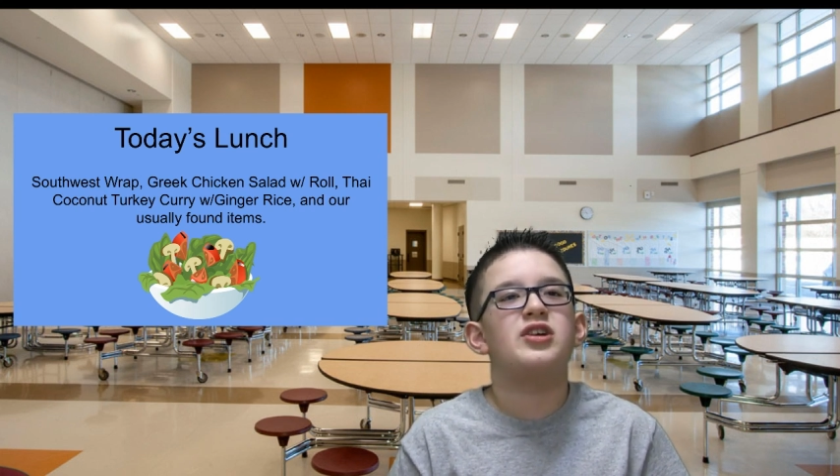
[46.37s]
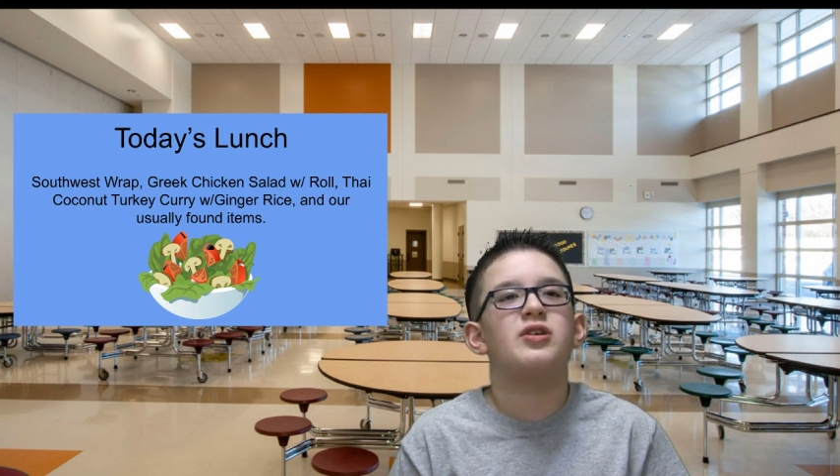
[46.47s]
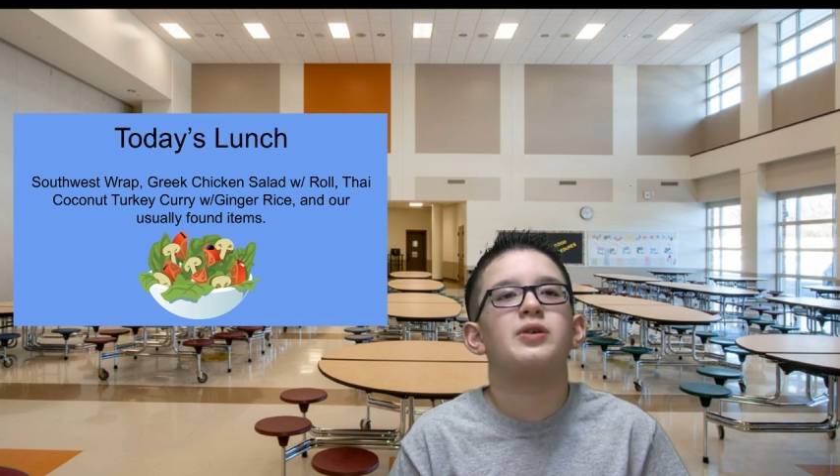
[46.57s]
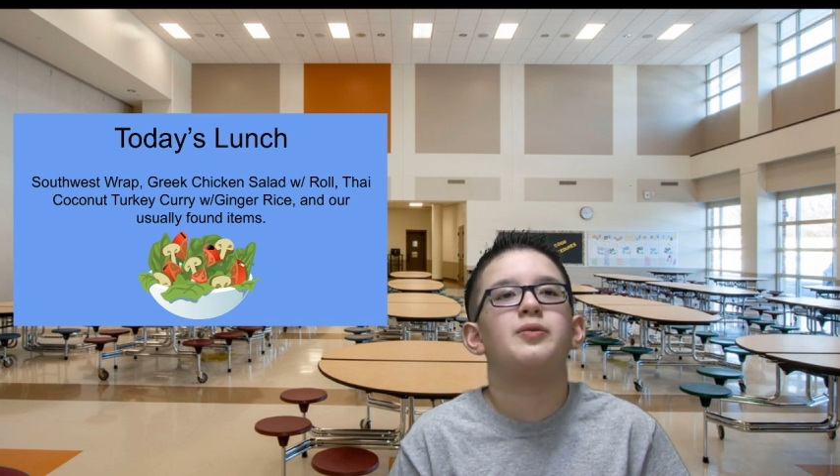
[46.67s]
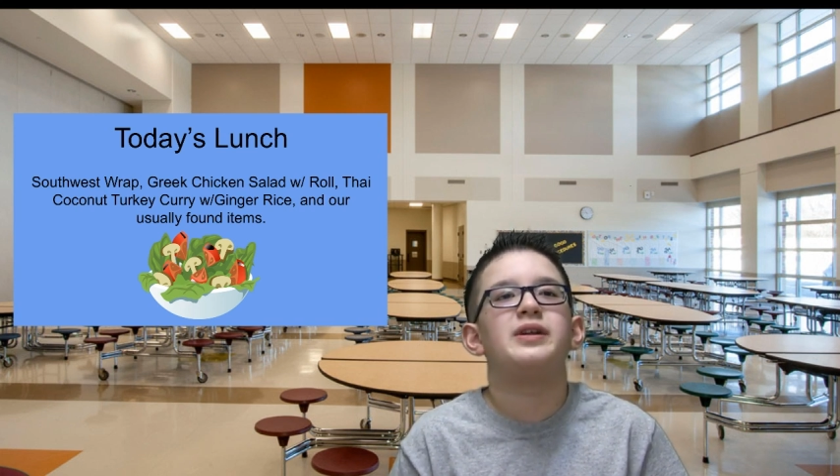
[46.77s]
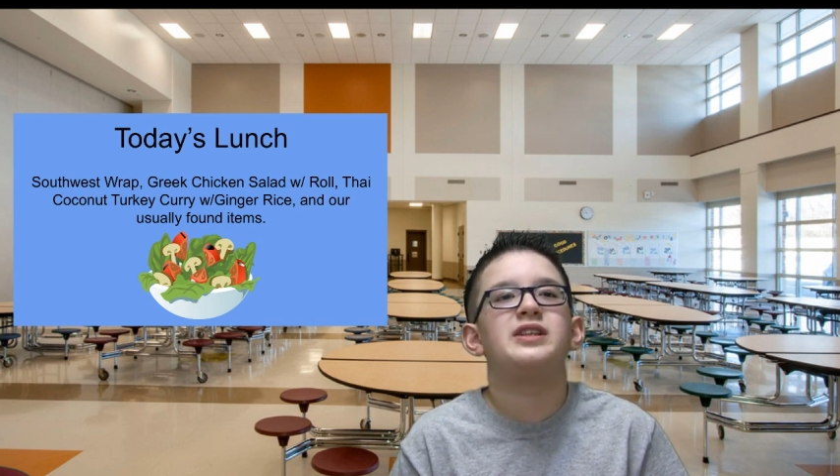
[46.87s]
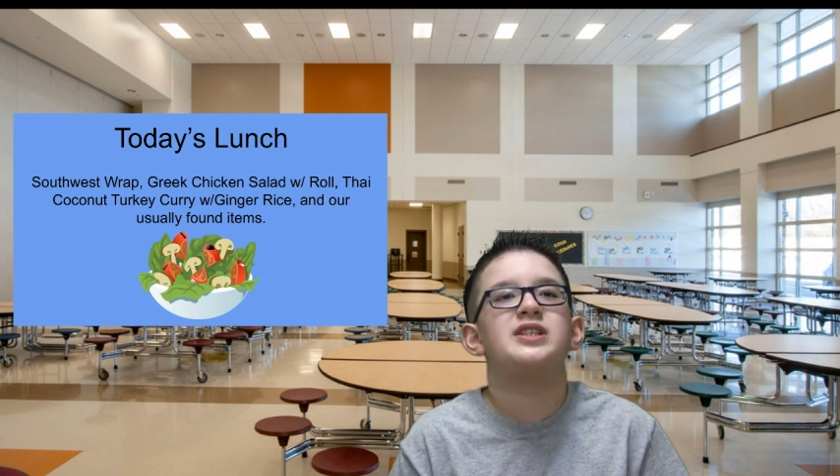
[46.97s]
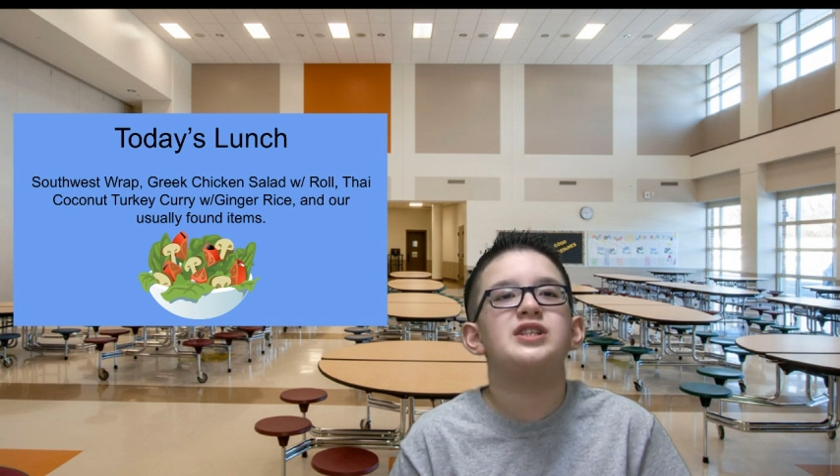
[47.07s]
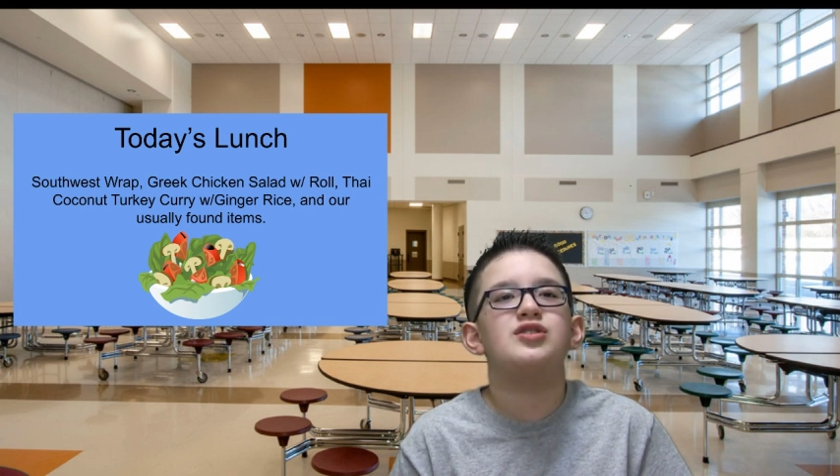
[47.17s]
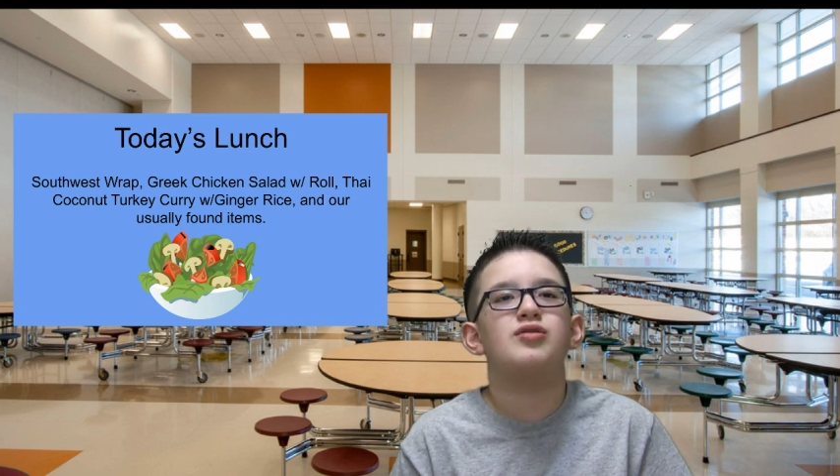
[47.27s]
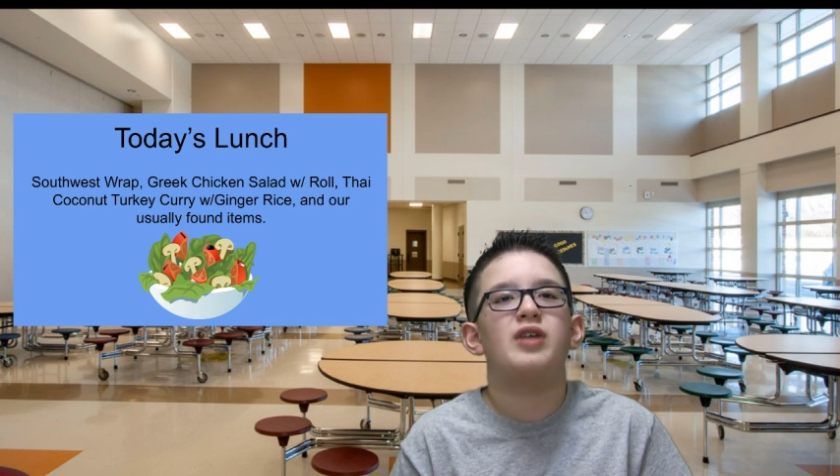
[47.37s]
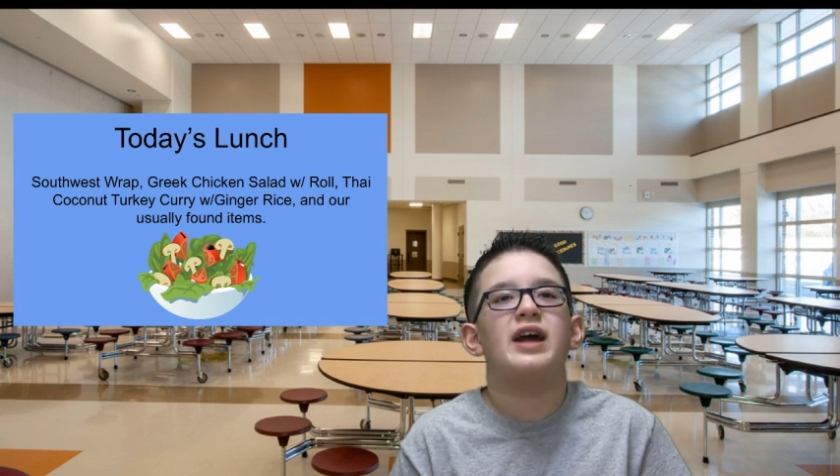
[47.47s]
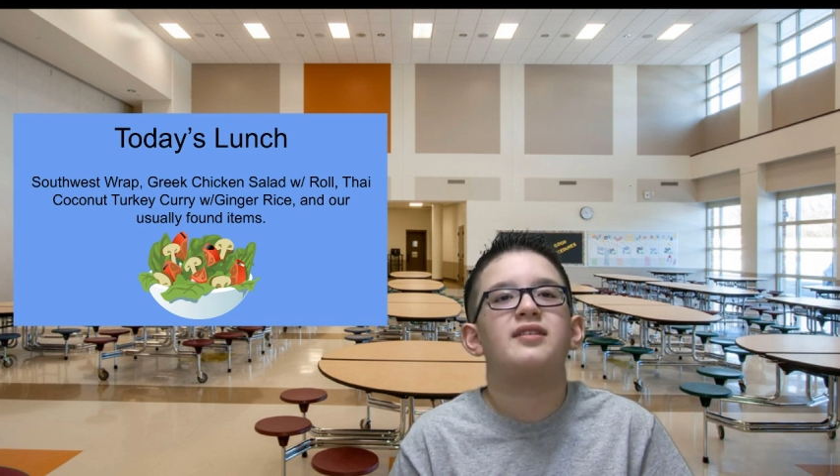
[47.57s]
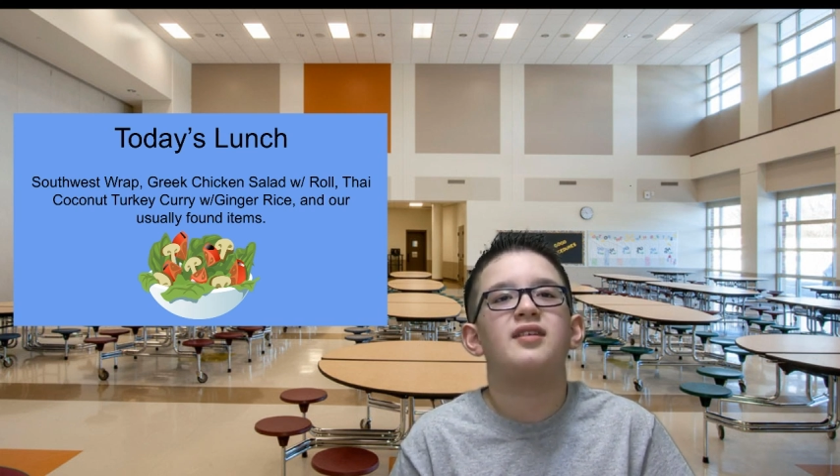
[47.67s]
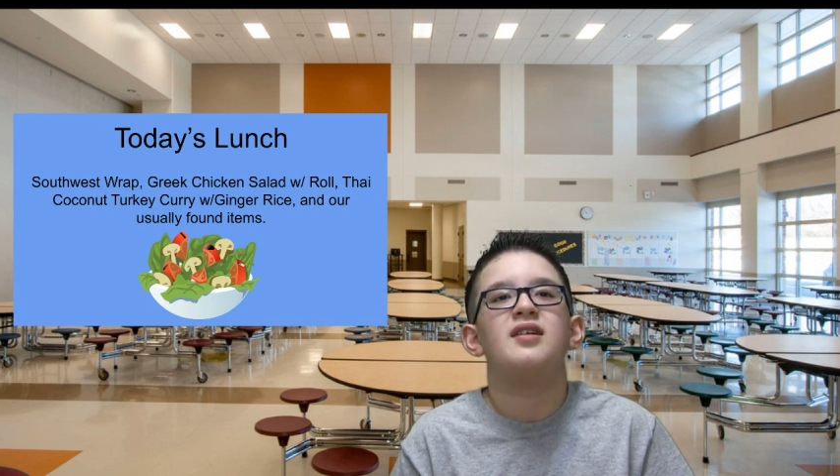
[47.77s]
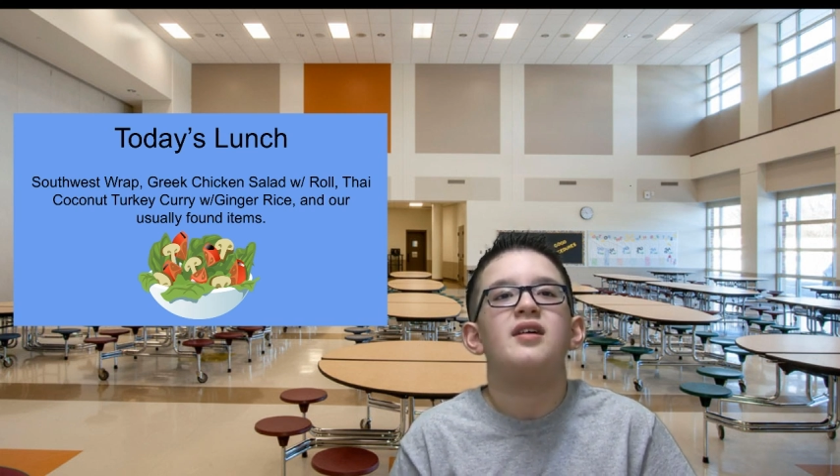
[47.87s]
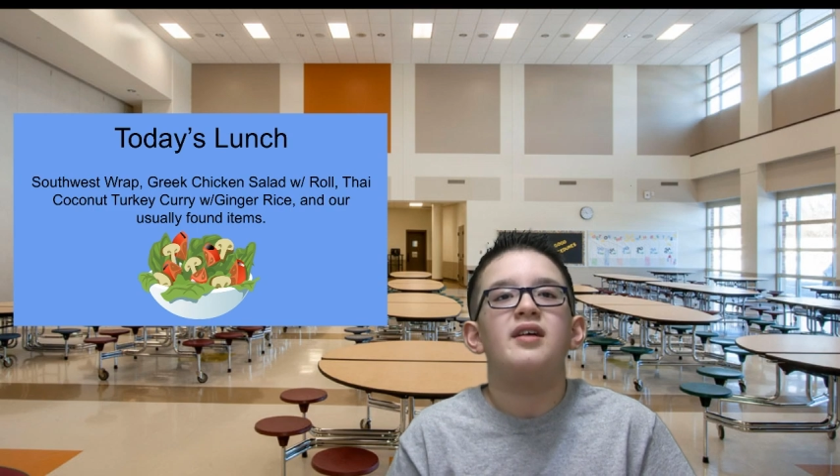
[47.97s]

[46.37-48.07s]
curry with ginger rice,